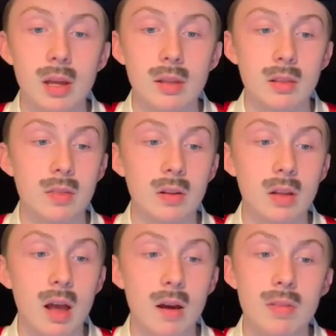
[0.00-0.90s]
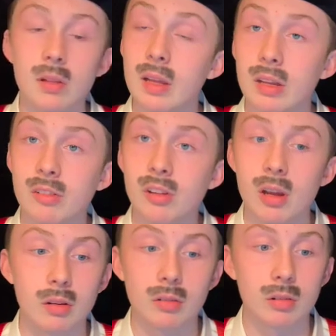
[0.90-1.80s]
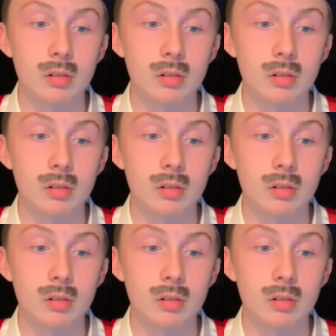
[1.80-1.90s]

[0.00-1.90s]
that the law of the land changed.